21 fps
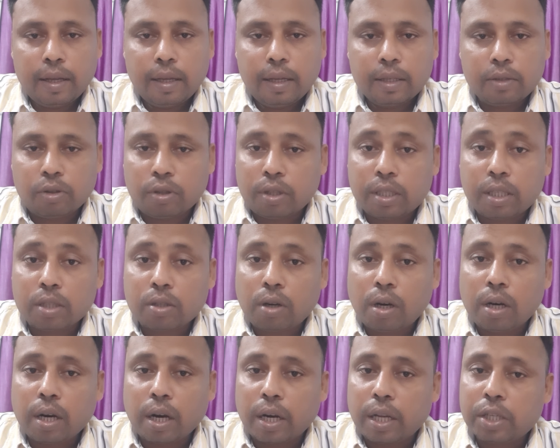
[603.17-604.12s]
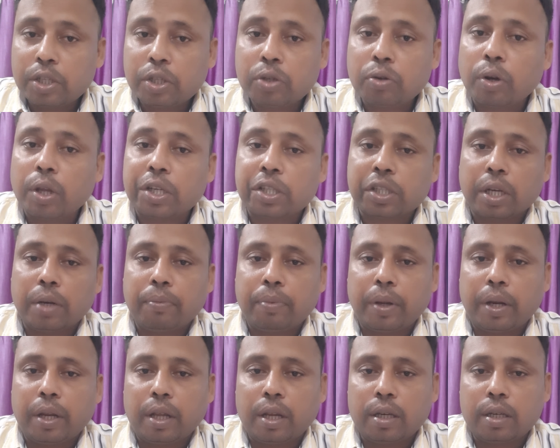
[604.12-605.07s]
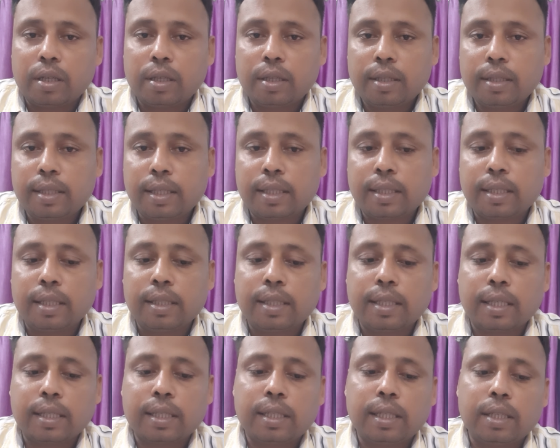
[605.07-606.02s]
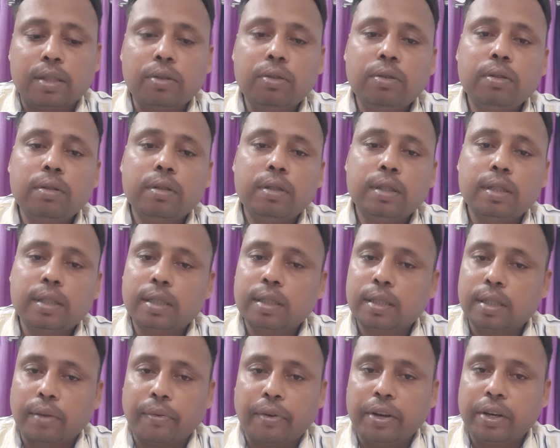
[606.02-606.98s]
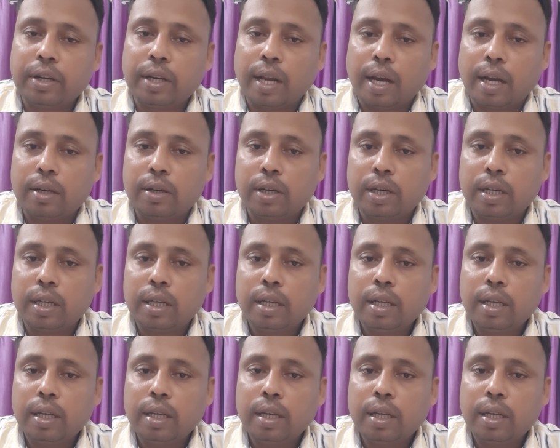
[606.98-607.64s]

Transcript: so this is called the Restoration period, 1660 to 1700.